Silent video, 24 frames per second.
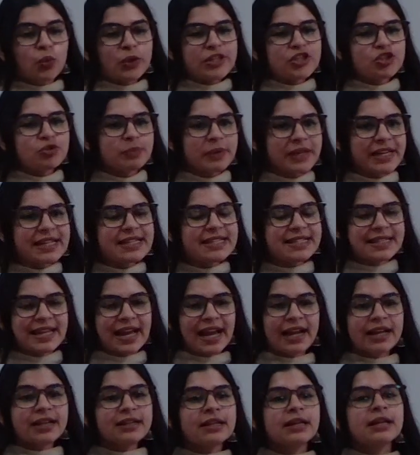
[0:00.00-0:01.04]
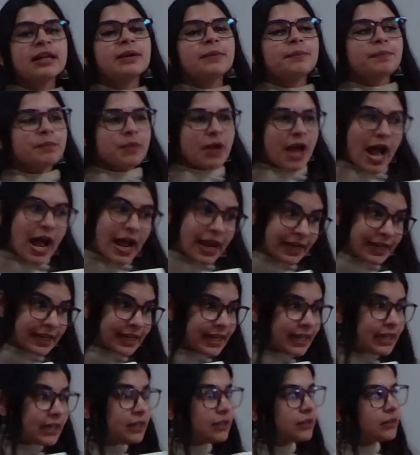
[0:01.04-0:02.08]
means that I
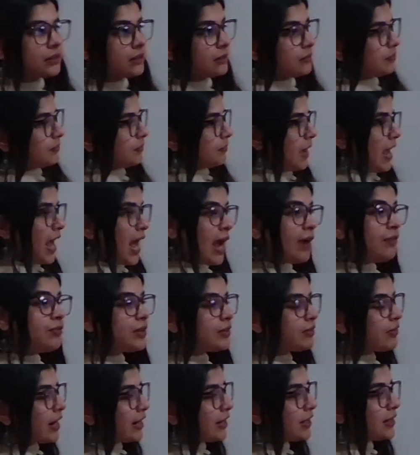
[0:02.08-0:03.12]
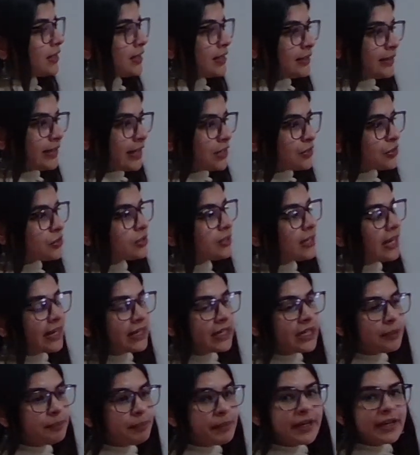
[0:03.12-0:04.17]
can have divided attention. I can
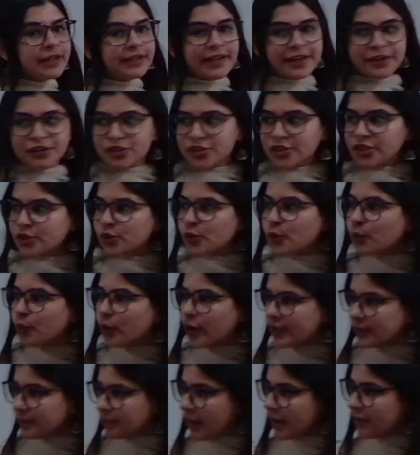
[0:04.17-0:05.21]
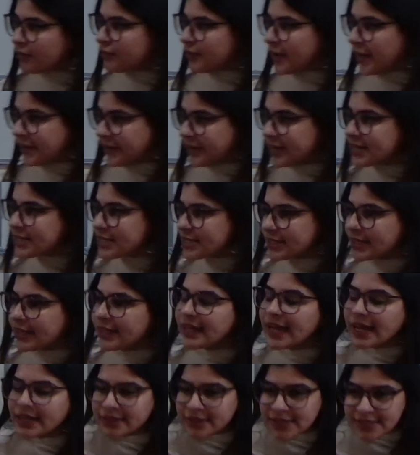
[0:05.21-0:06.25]
pay attention to what my friend is saying, at
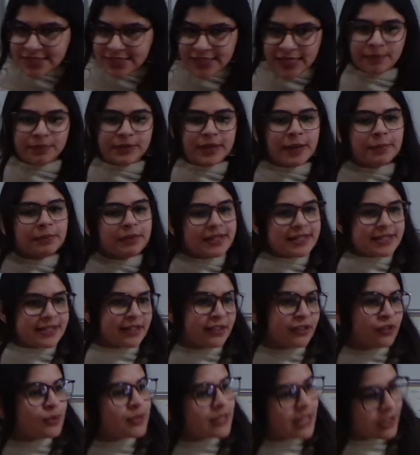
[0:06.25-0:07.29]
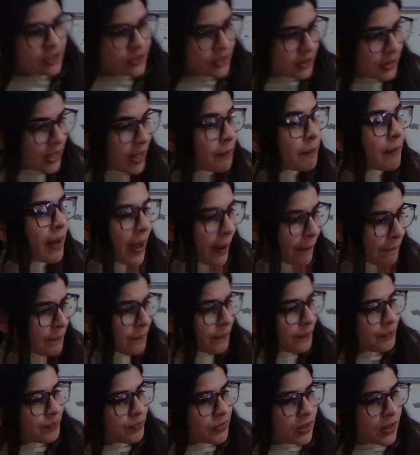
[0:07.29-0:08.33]
the same time listen to Sanchita ma'am.
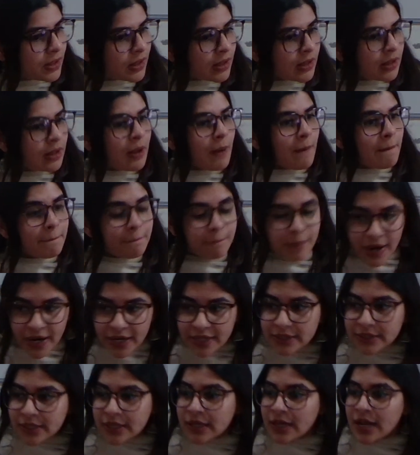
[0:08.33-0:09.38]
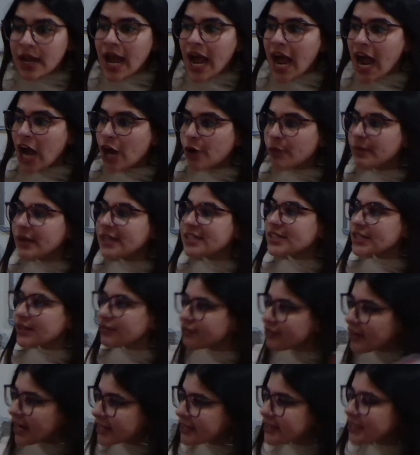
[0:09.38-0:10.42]
But how much
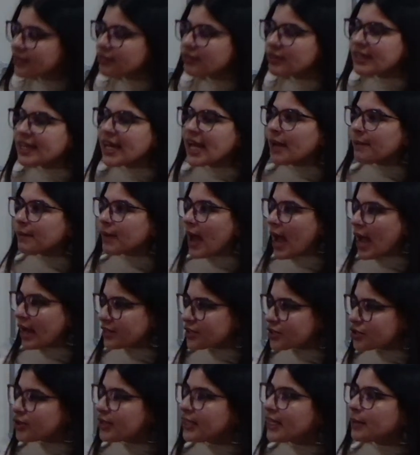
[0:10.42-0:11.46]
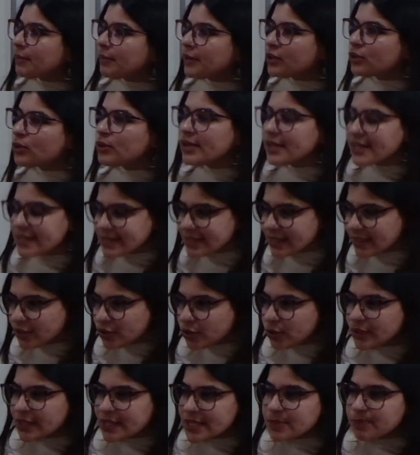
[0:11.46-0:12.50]
effectively I am actually able to listen to
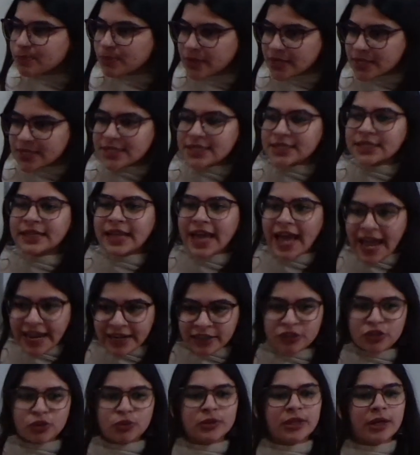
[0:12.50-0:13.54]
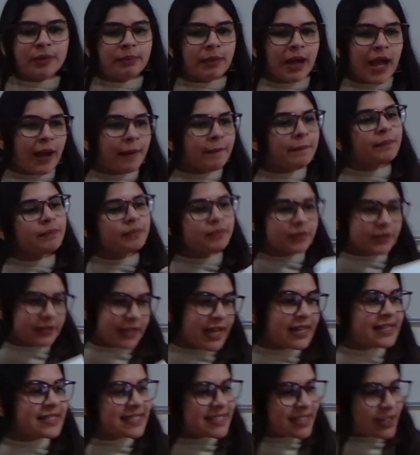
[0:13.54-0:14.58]
this person and to the ma'am,
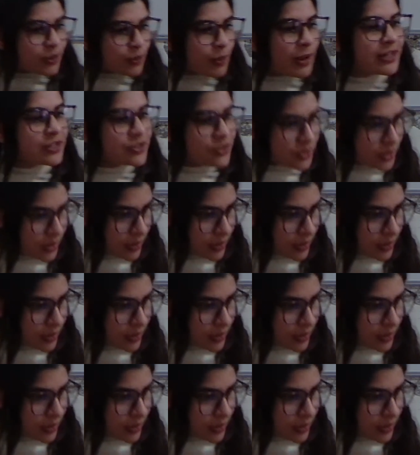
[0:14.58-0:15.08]
that's a question.